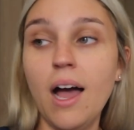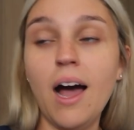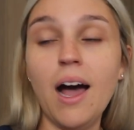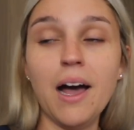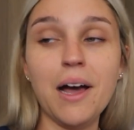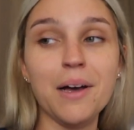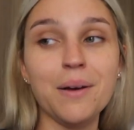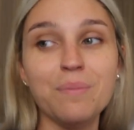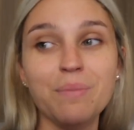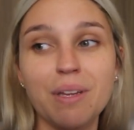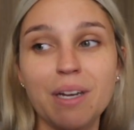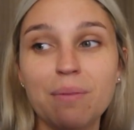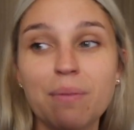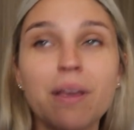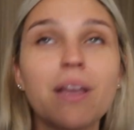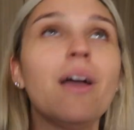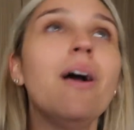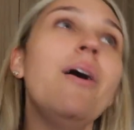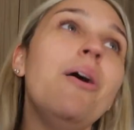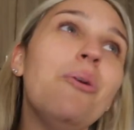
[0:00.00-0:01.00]
And I'm
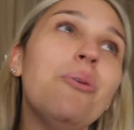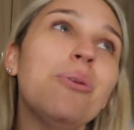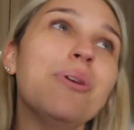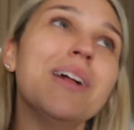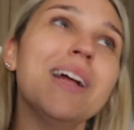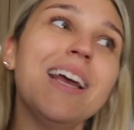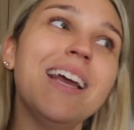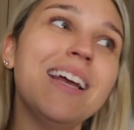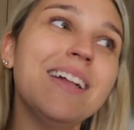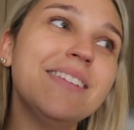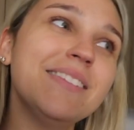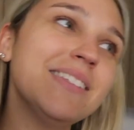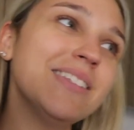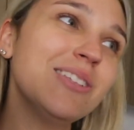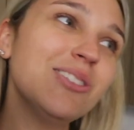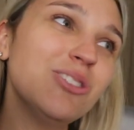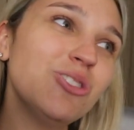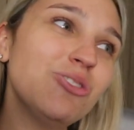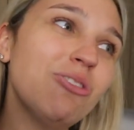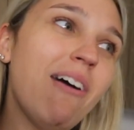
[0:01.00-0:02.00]
like, oh, it's
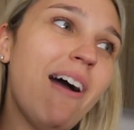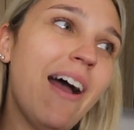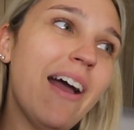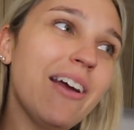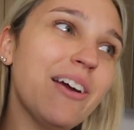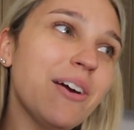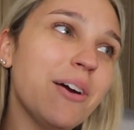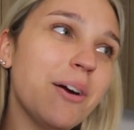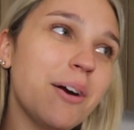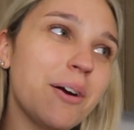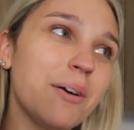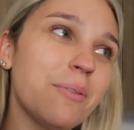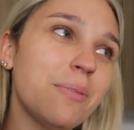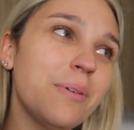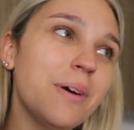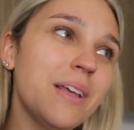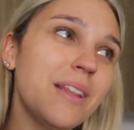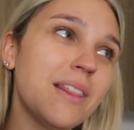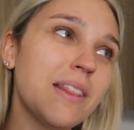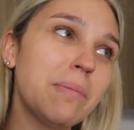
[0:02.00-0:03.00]
in the dryer
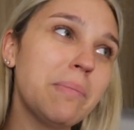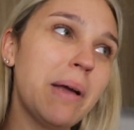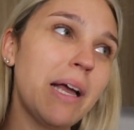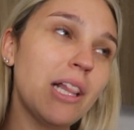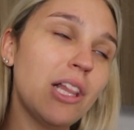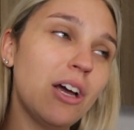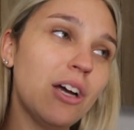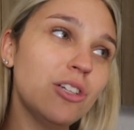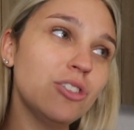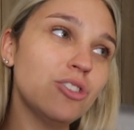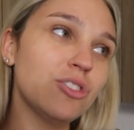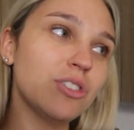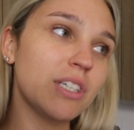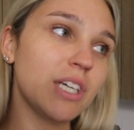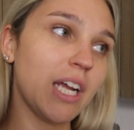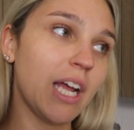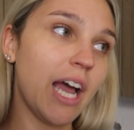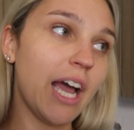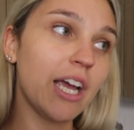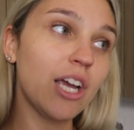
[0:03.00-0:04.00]
with my
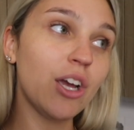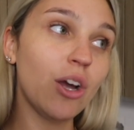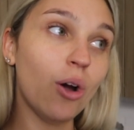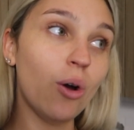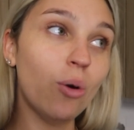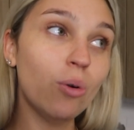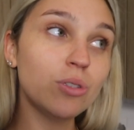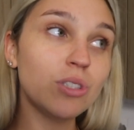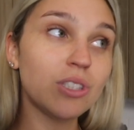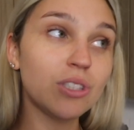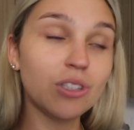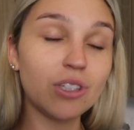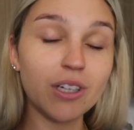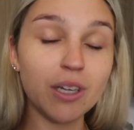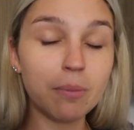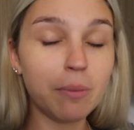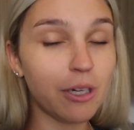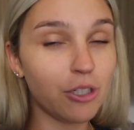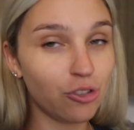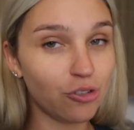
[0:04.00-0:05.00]
laundry. I go to
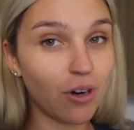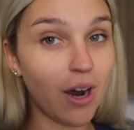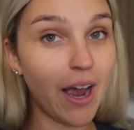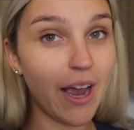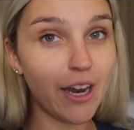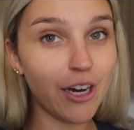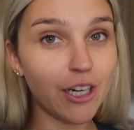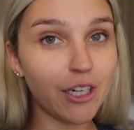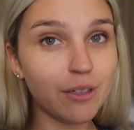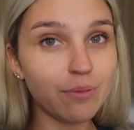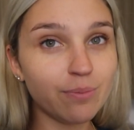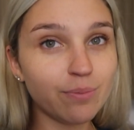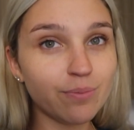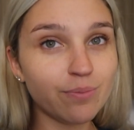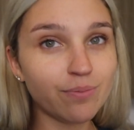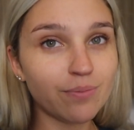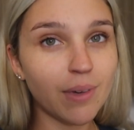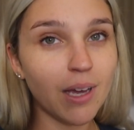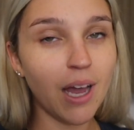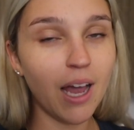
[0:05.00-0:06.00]
look at my dryer.
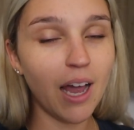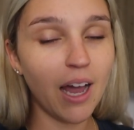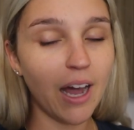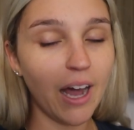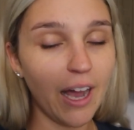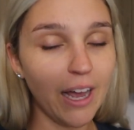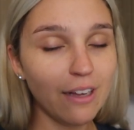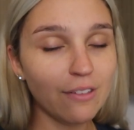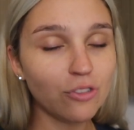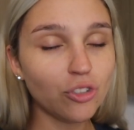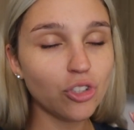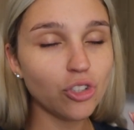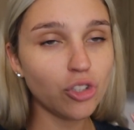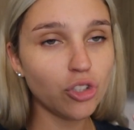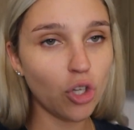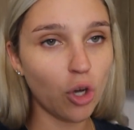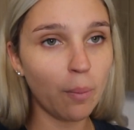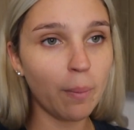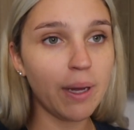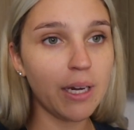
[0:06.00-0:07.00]
I have
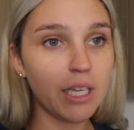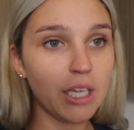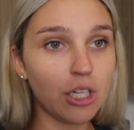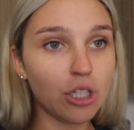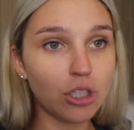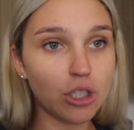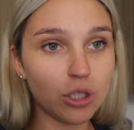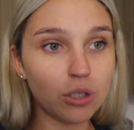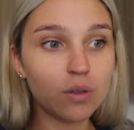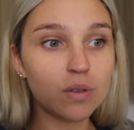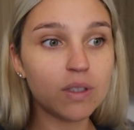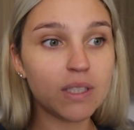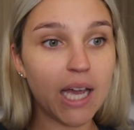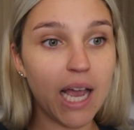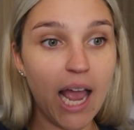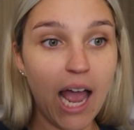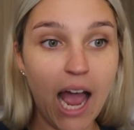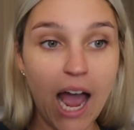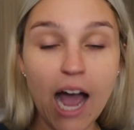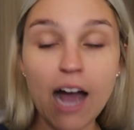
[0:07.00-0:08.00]
so many clothes I
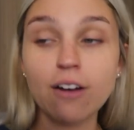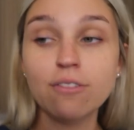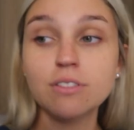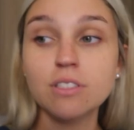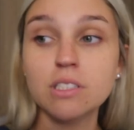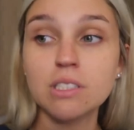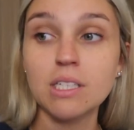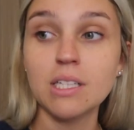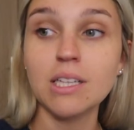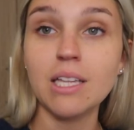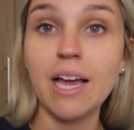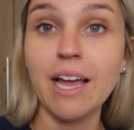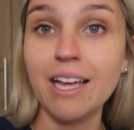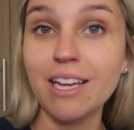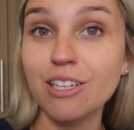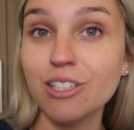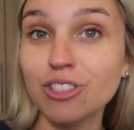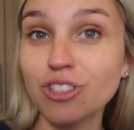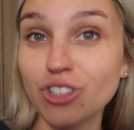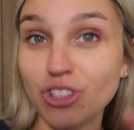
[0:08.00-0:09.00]
have to
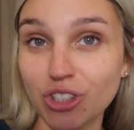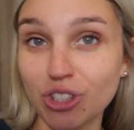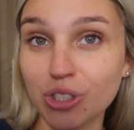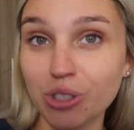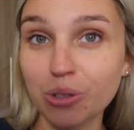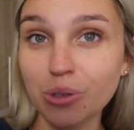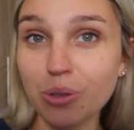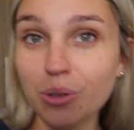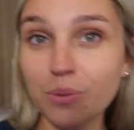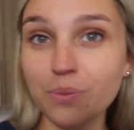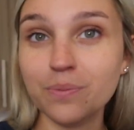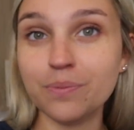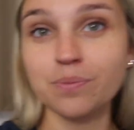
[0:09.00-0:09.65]
like do.